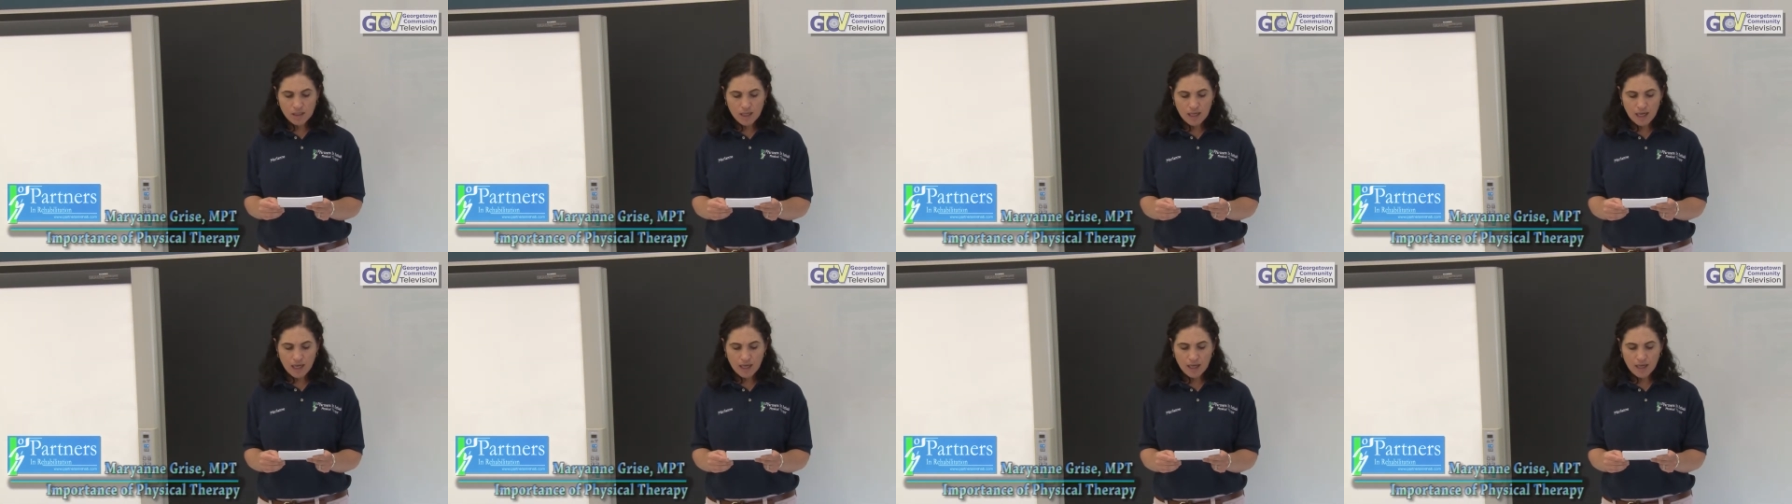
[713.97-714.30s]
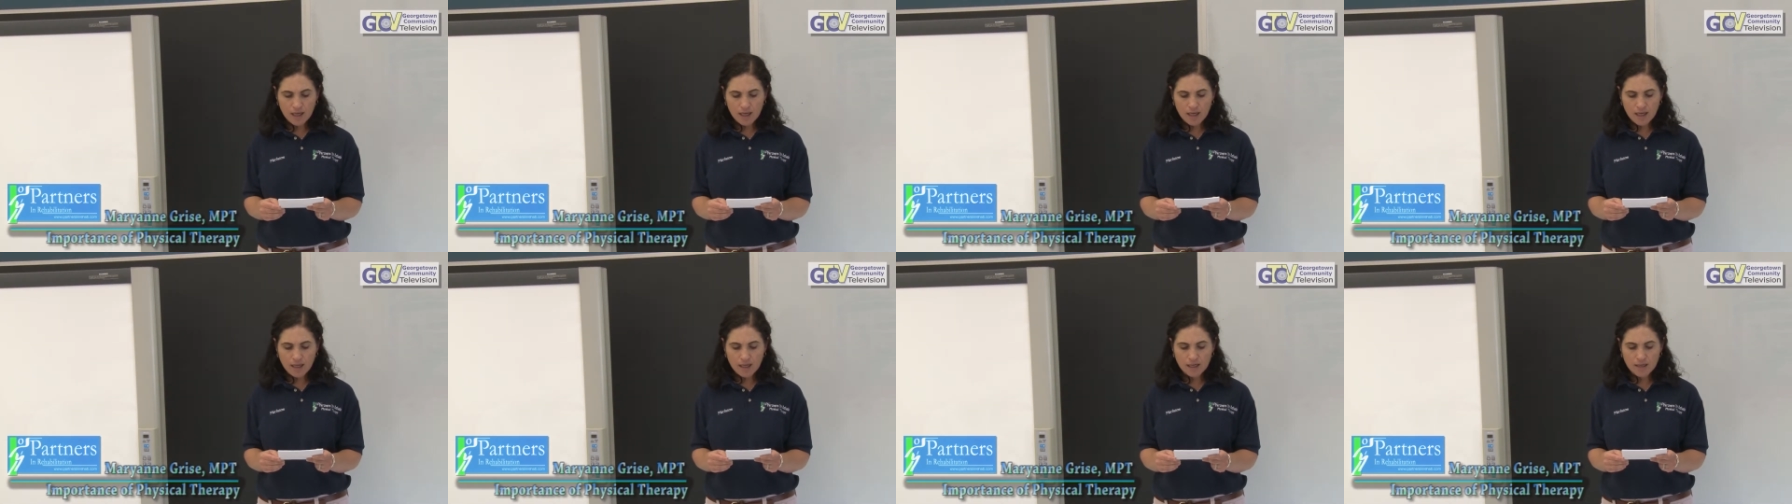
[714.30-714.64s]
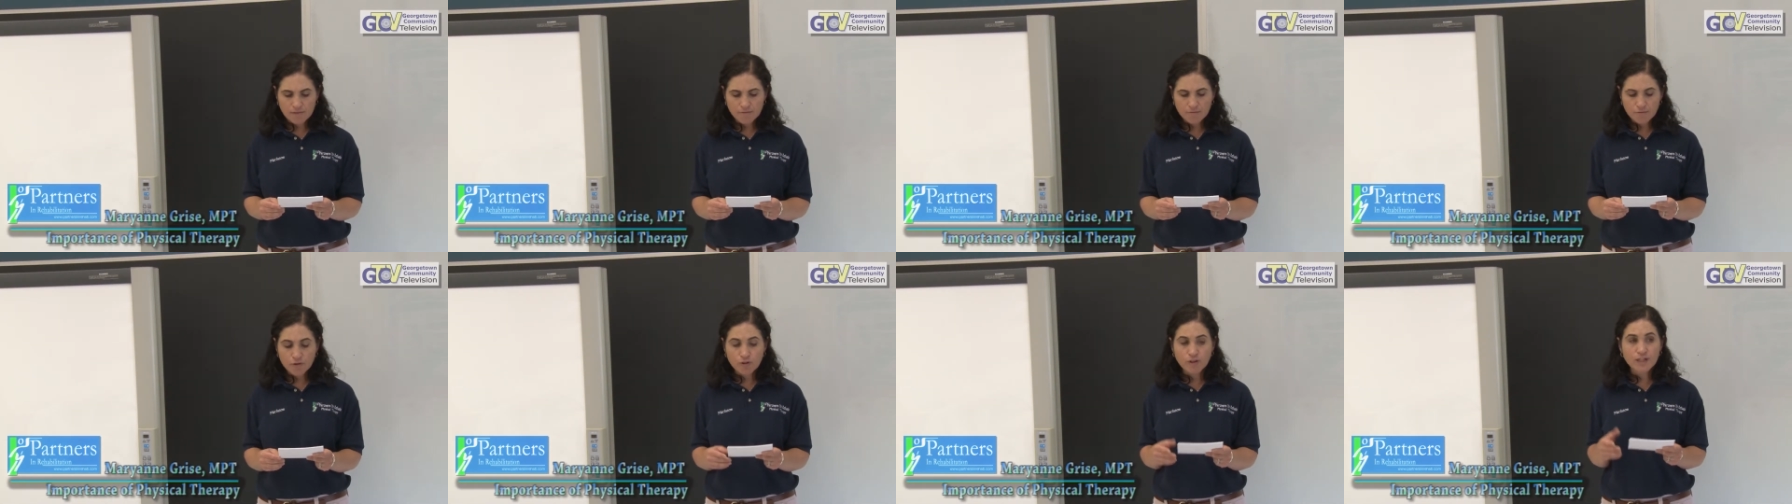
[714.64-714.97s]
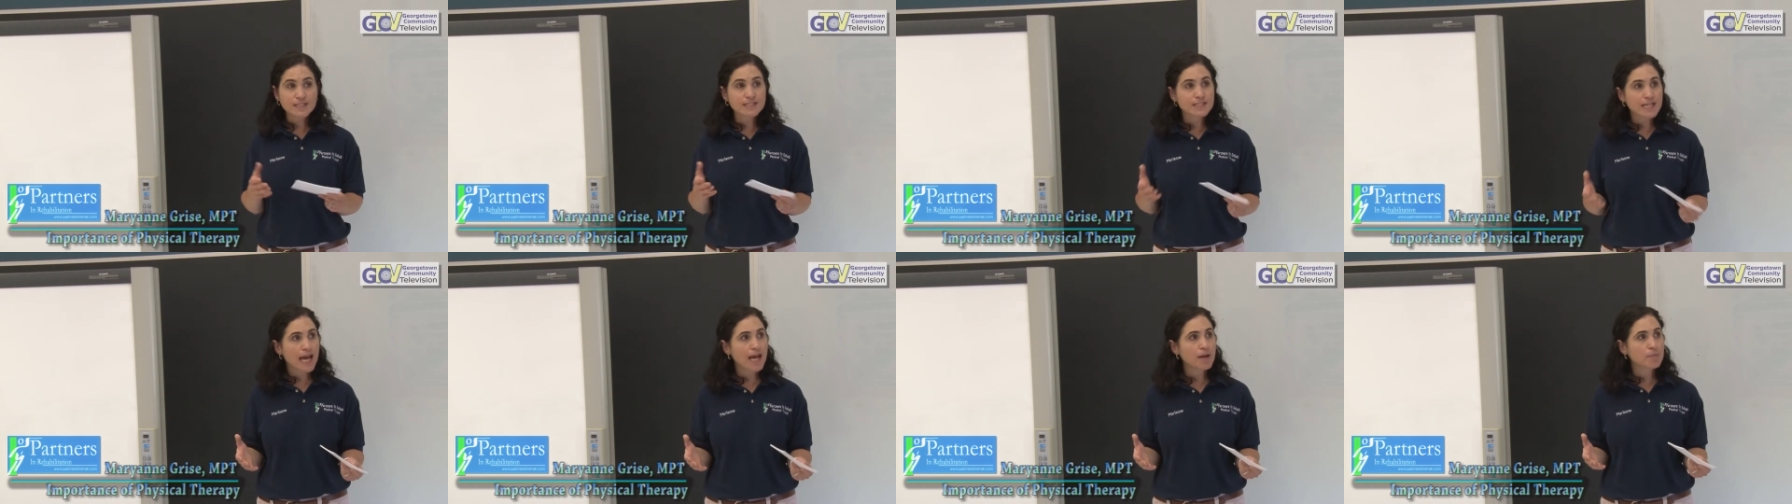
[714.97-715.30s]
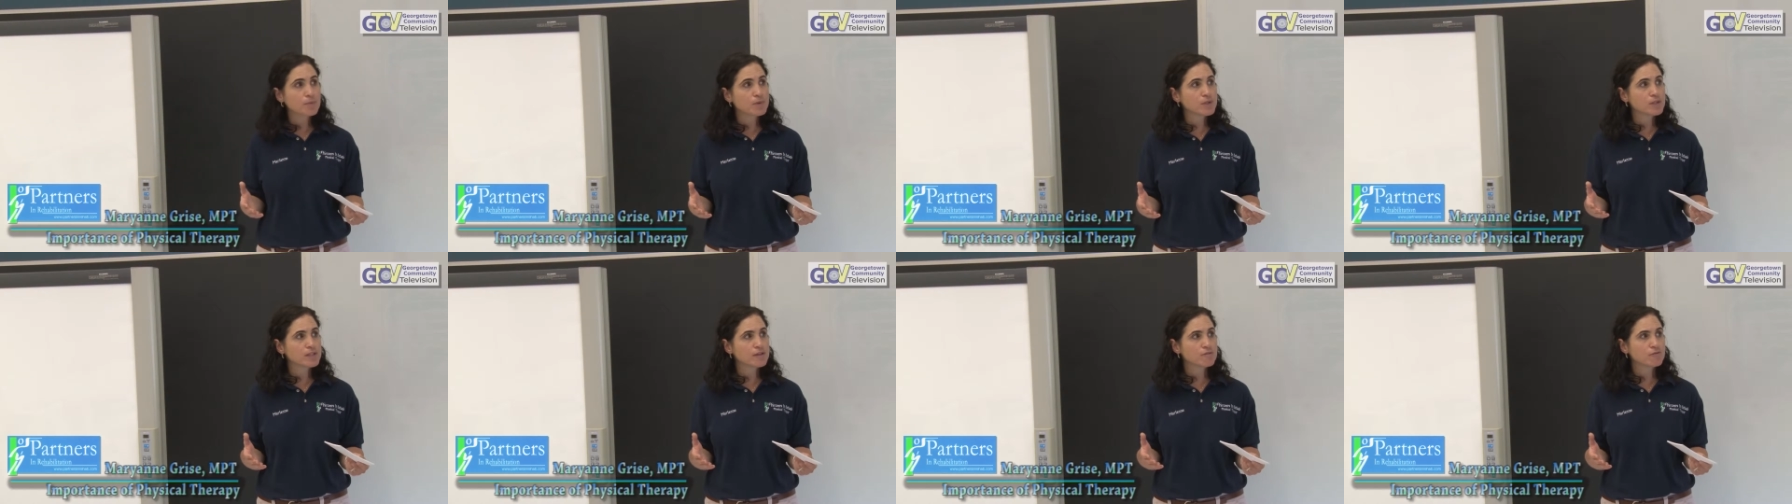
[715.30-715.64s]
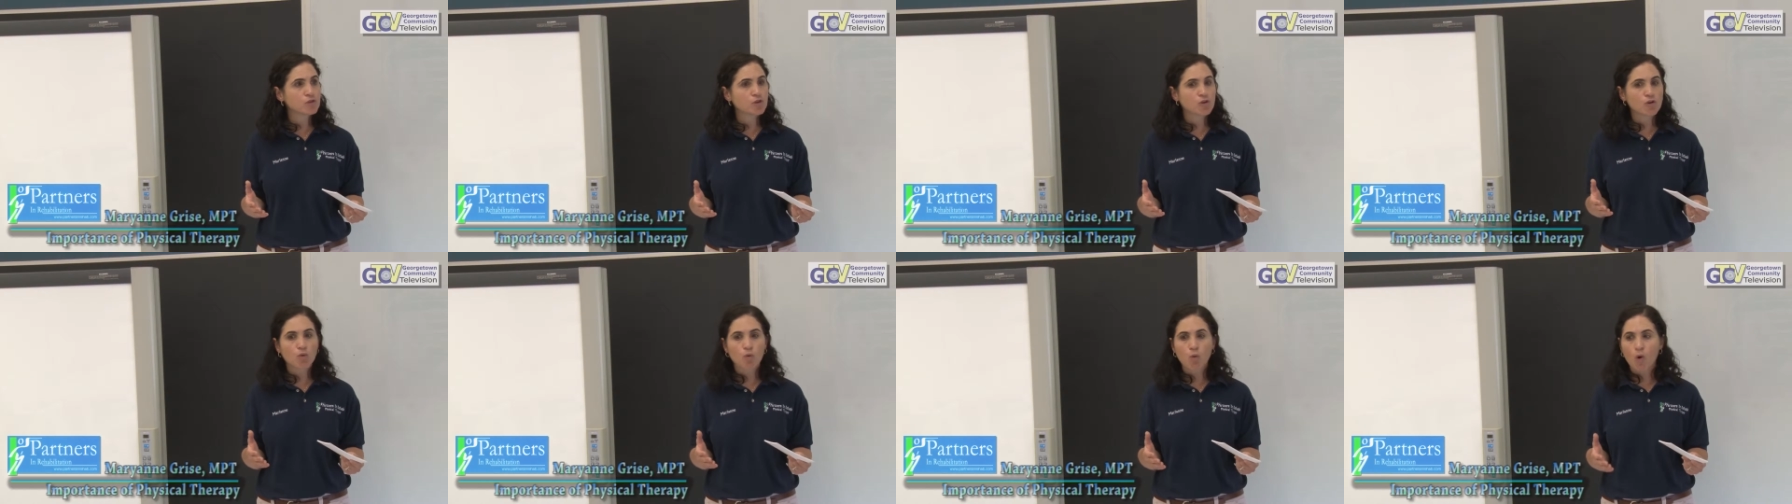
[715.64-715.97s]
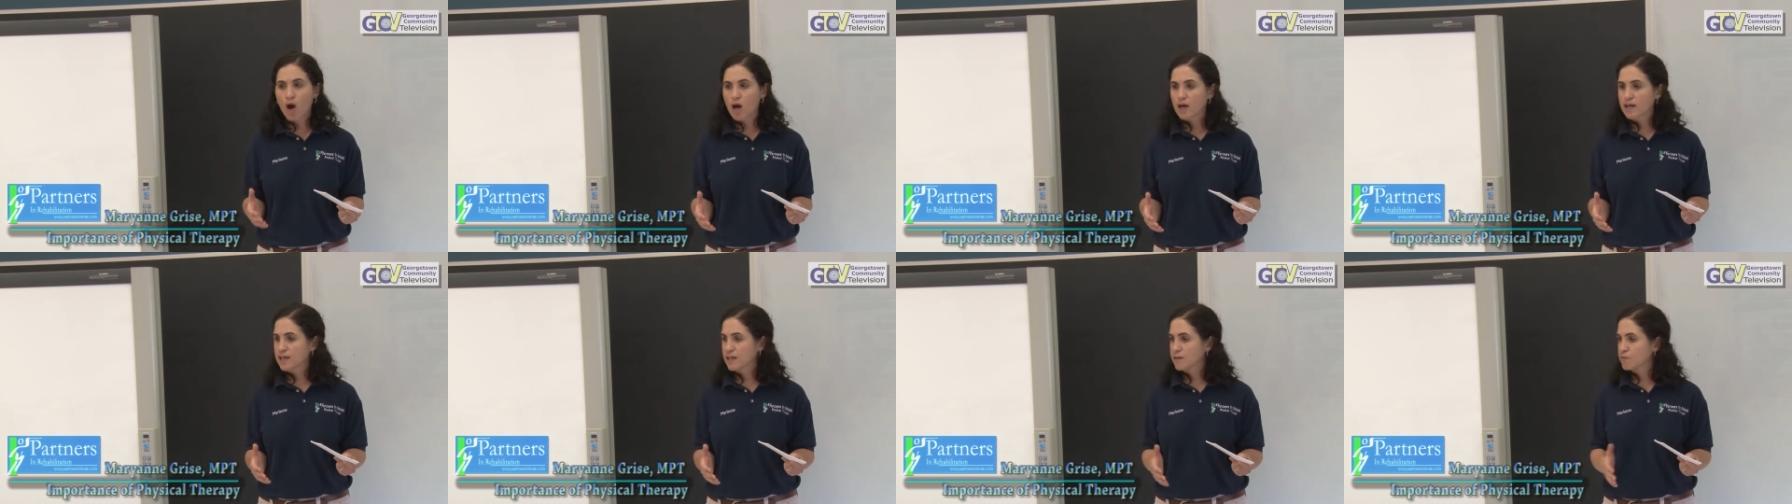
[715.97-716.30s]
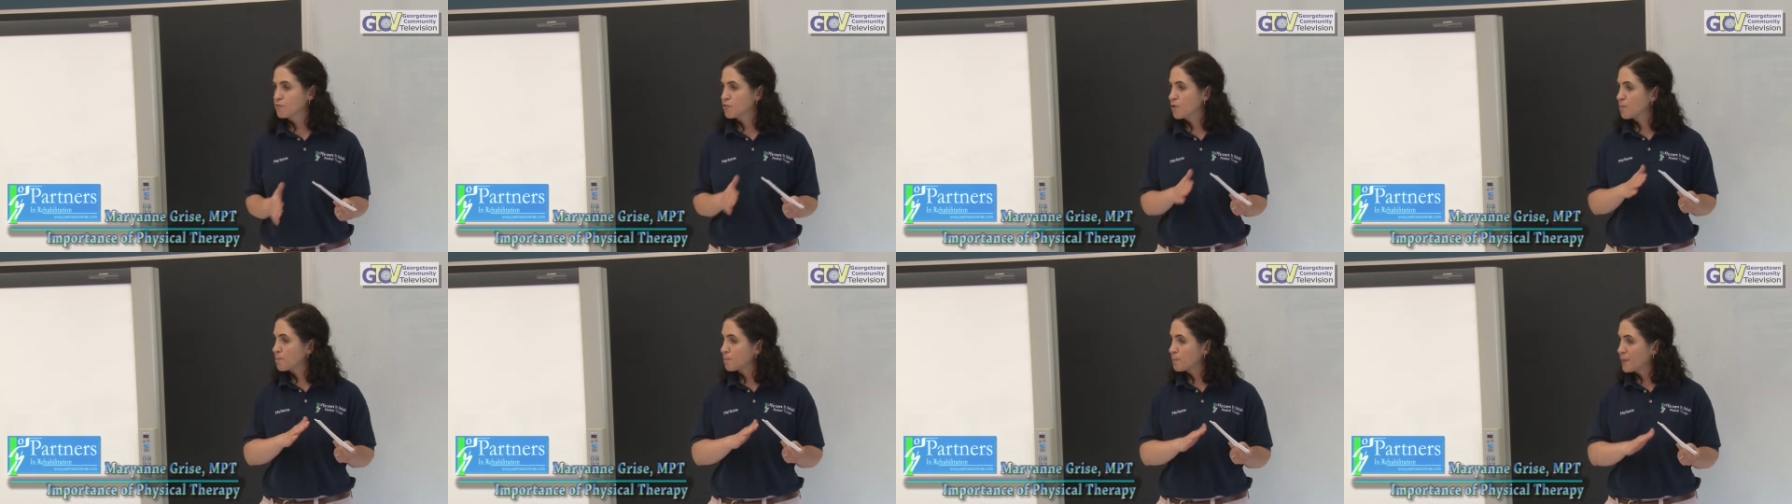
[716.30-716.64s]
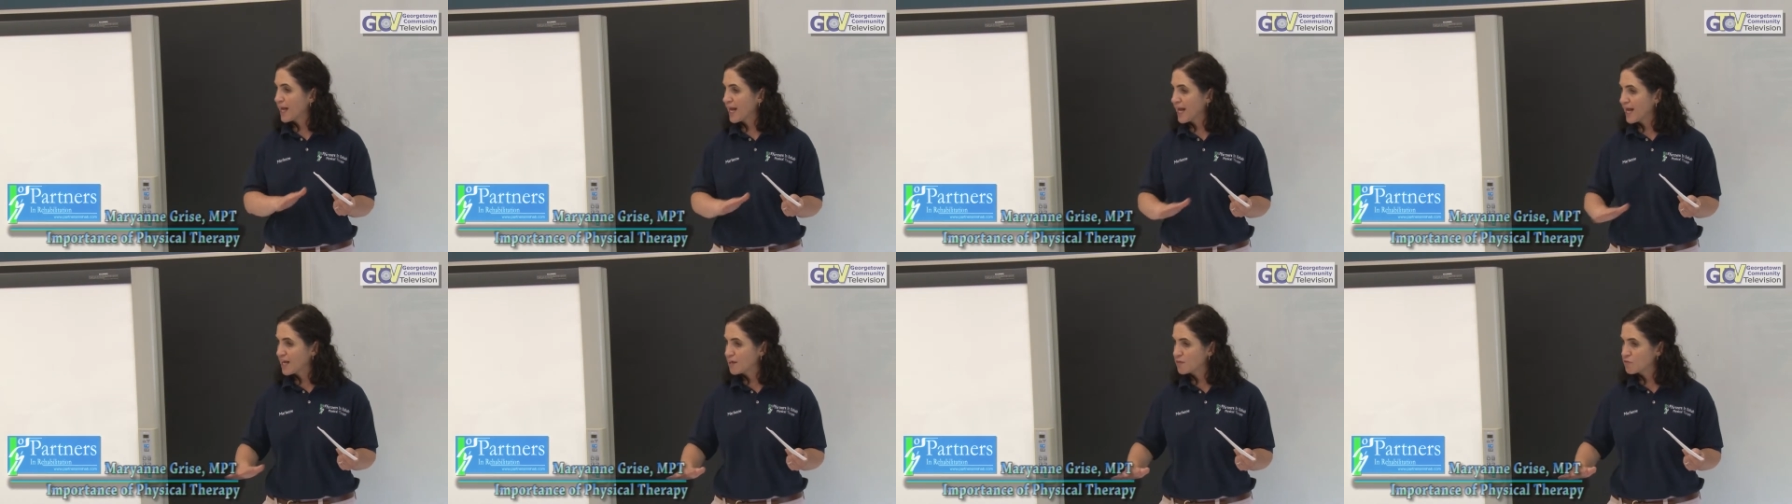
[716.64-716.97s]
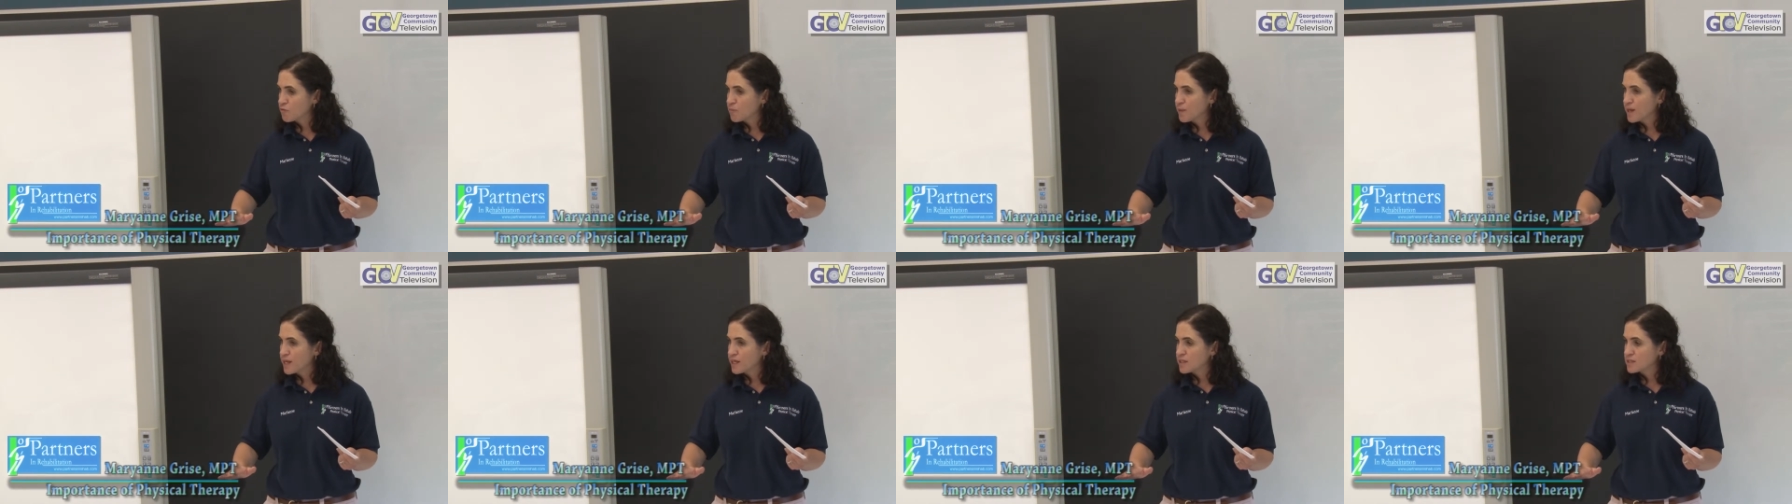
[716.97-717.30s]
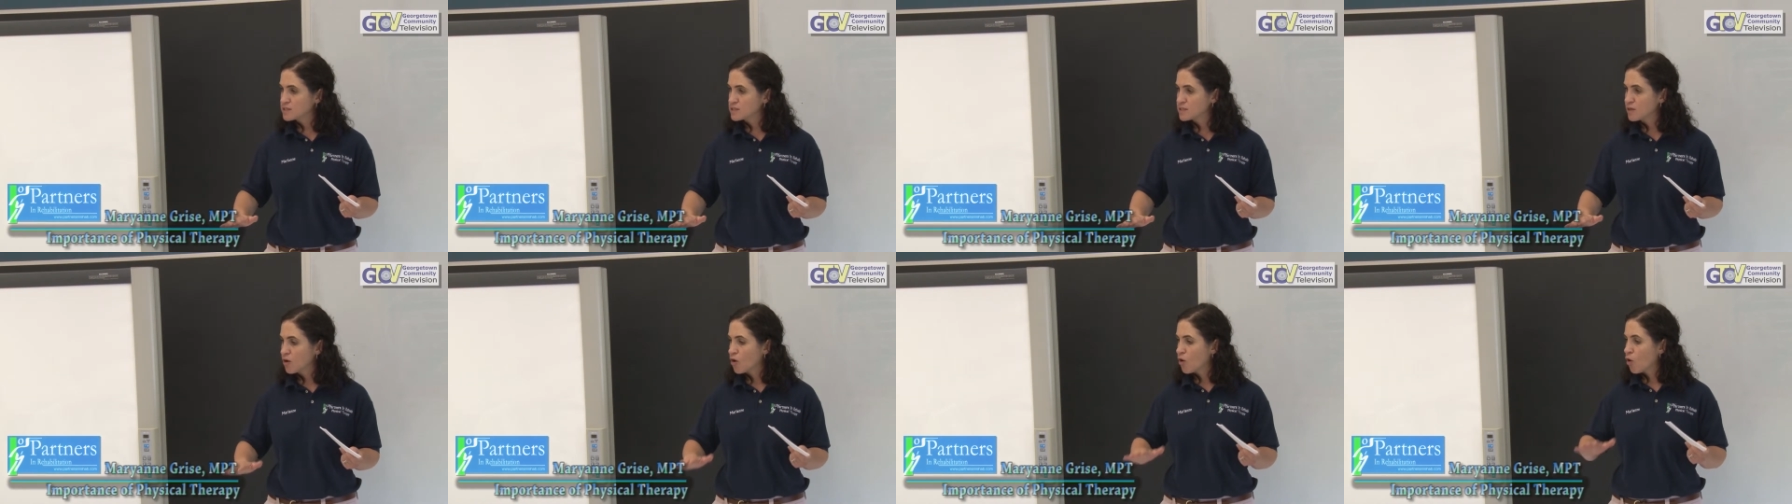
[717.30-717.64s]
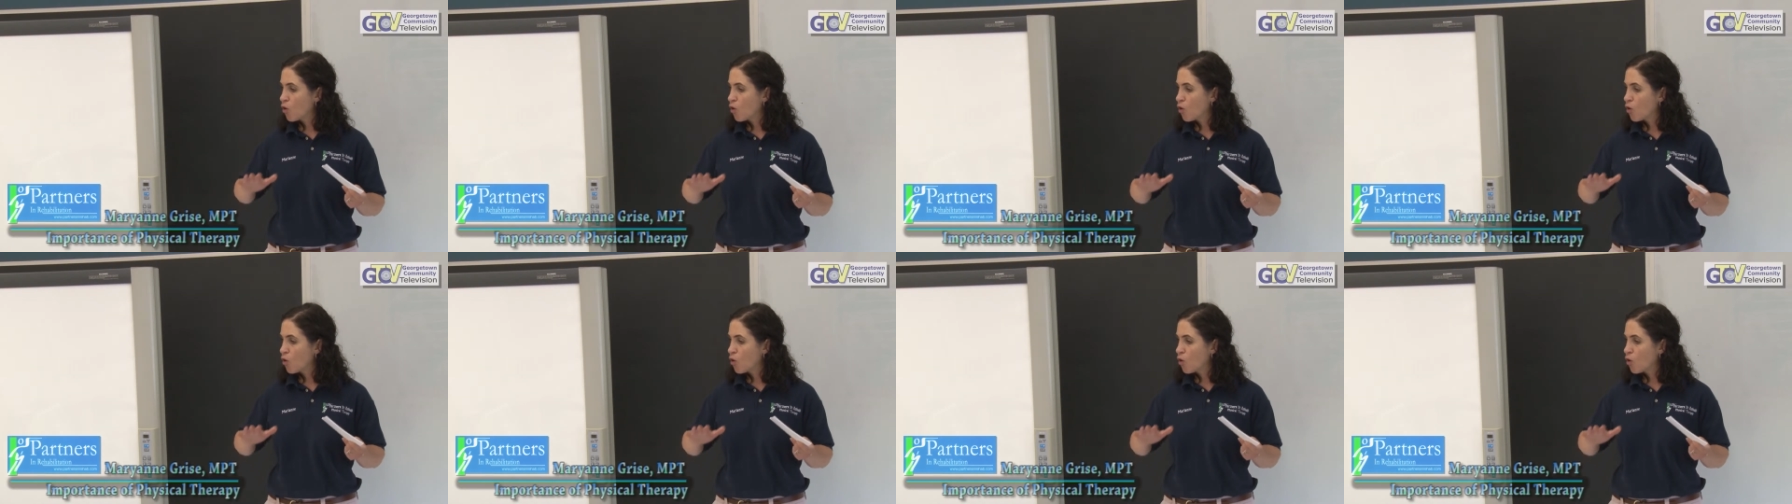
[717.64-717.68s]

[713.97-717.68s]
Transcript: Uh, for example, if you're walking from pavement